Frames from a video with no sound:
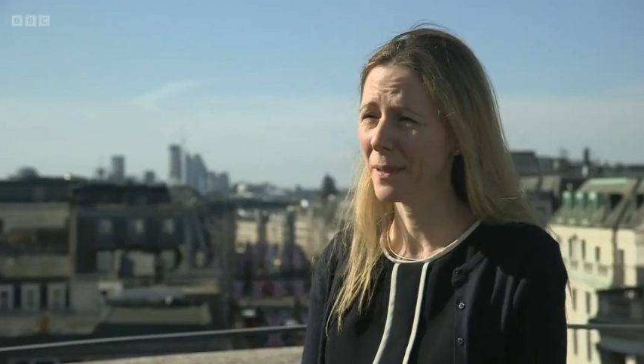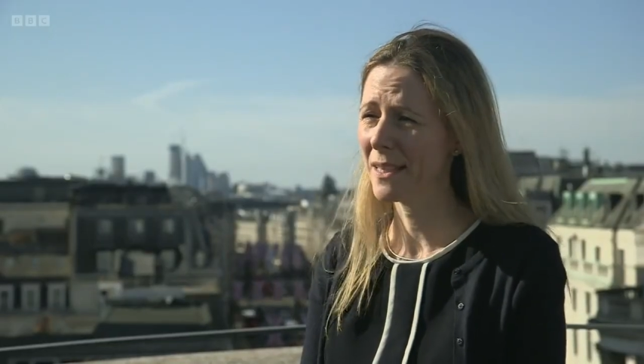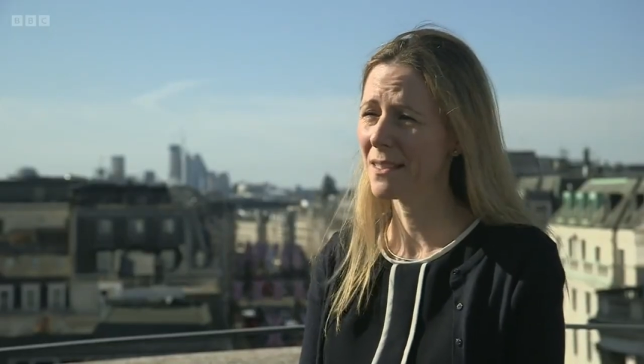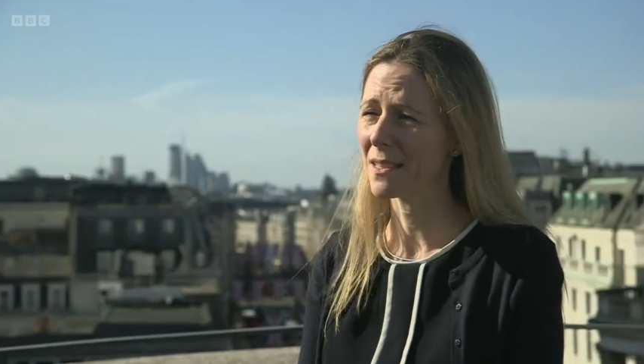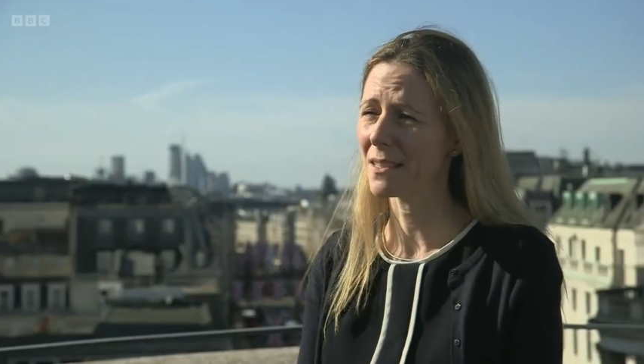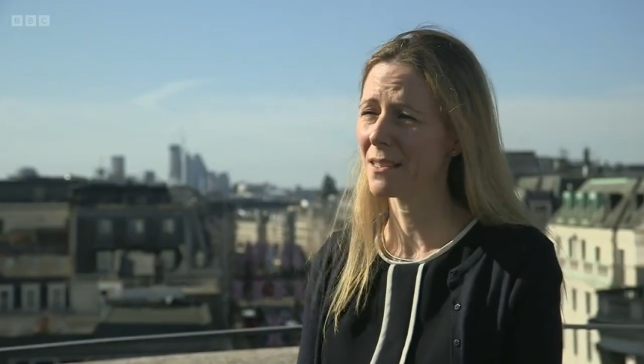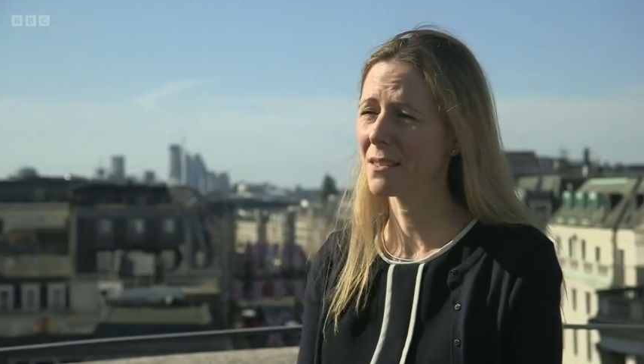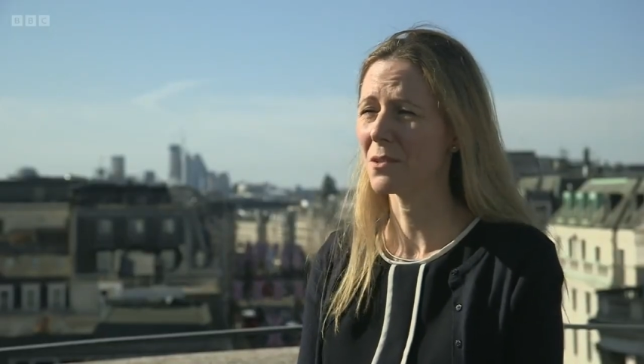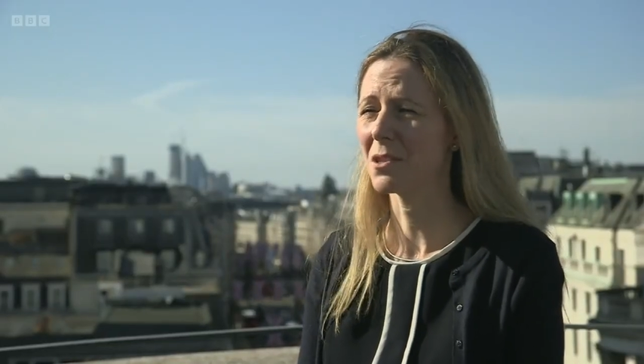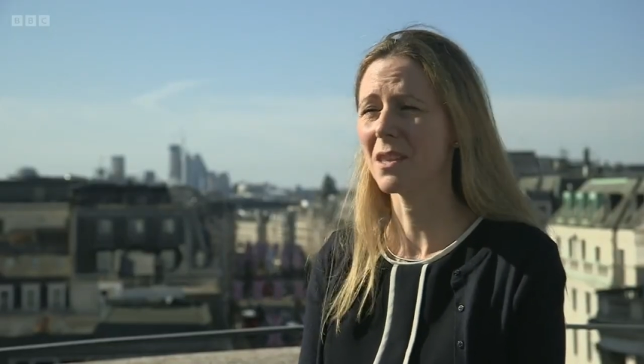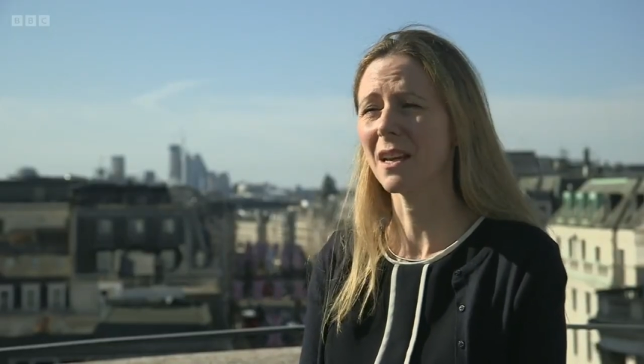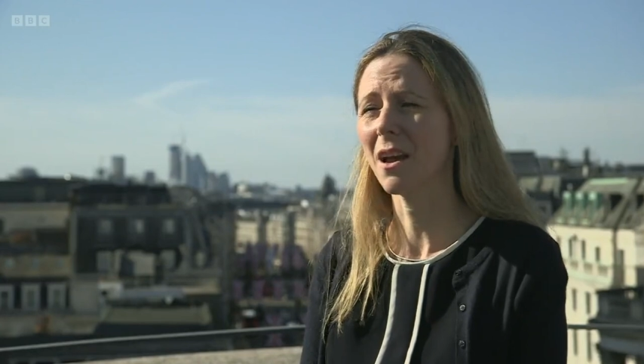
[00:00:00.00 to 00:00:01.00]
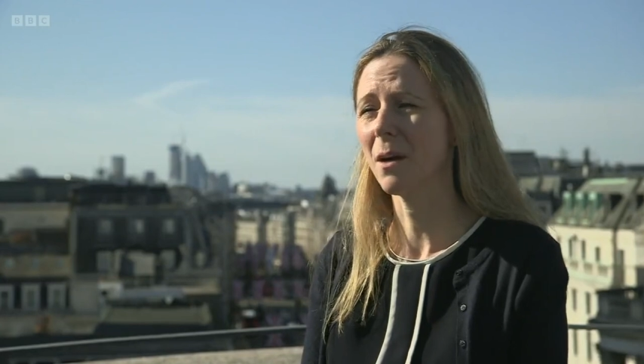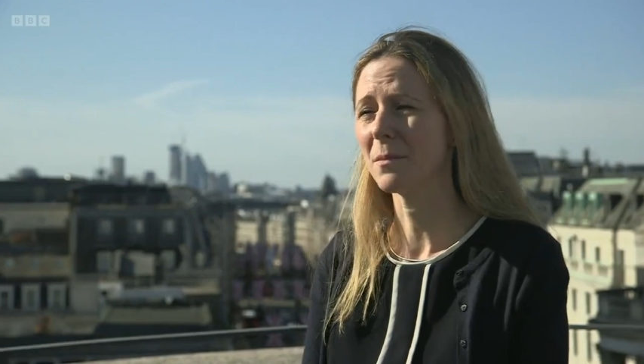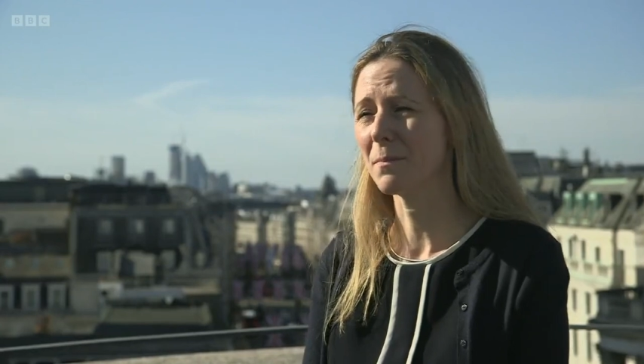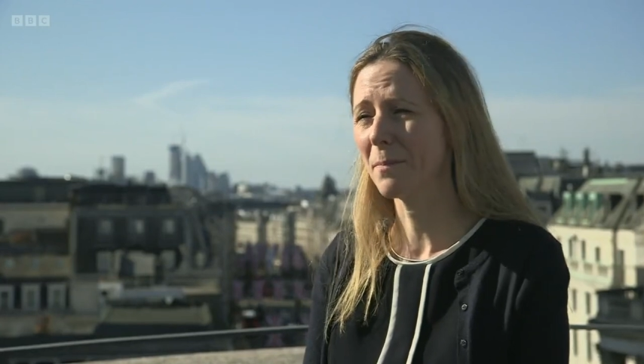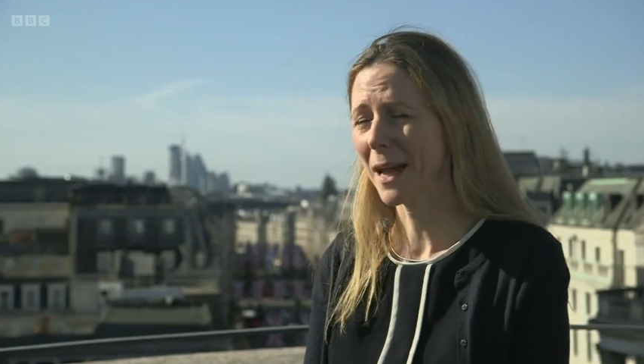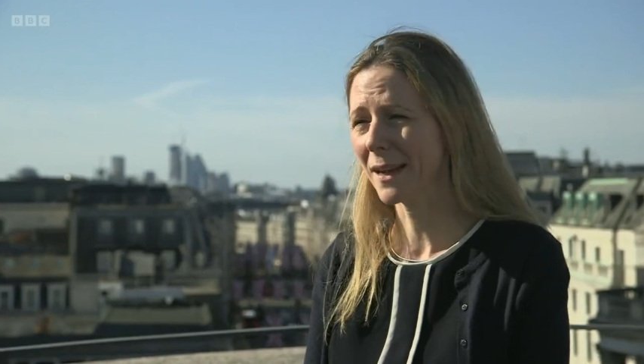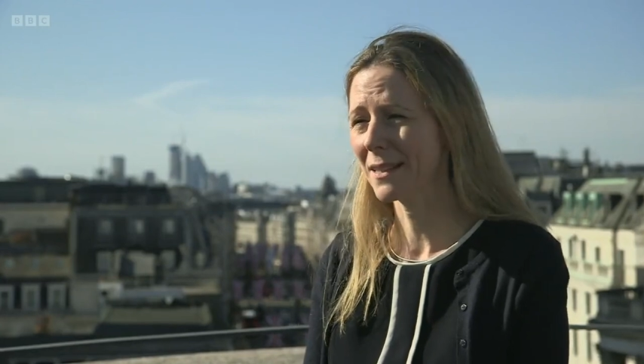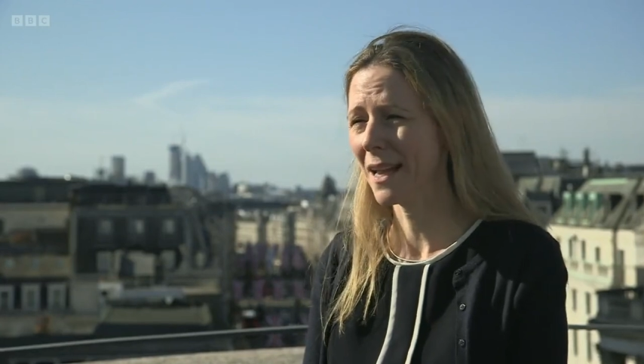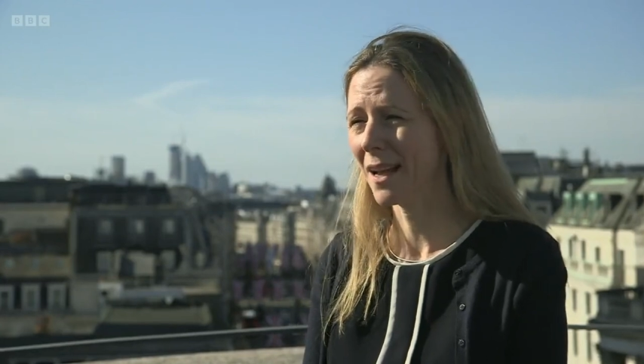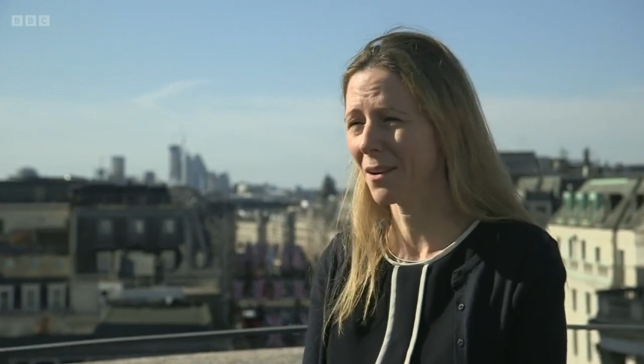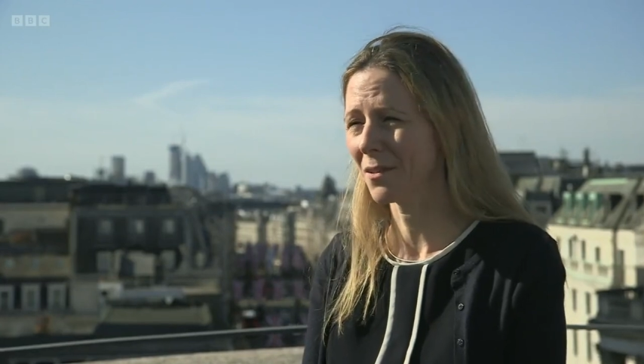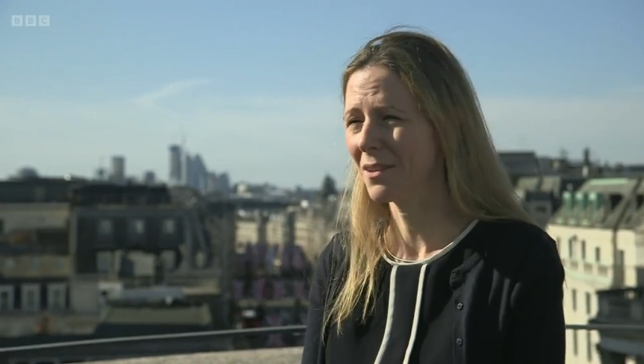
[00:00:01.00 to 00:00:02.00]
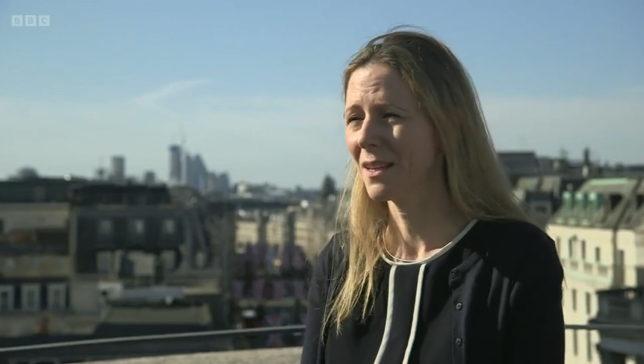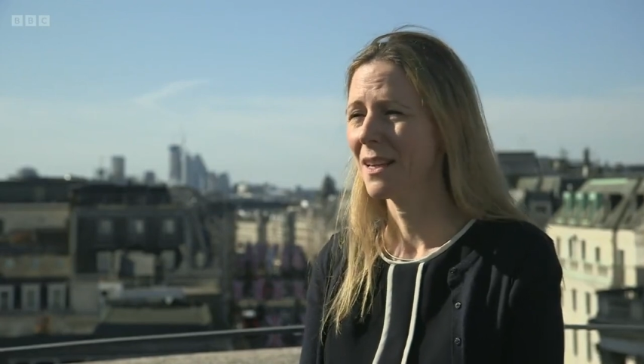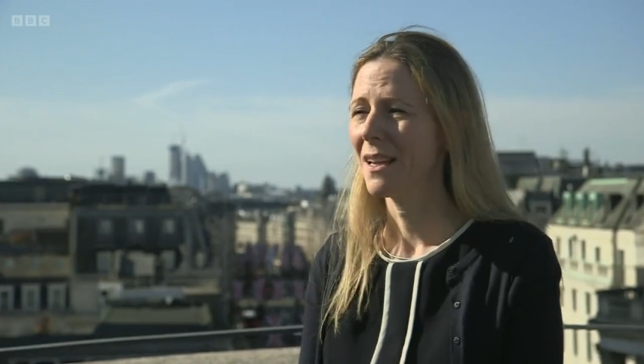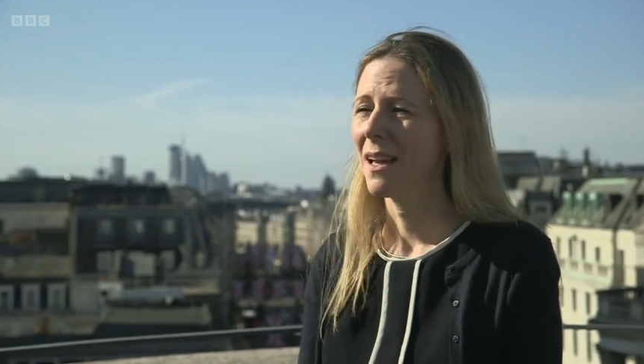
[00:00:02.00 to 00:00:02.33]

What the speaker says: pieces which then comes back down,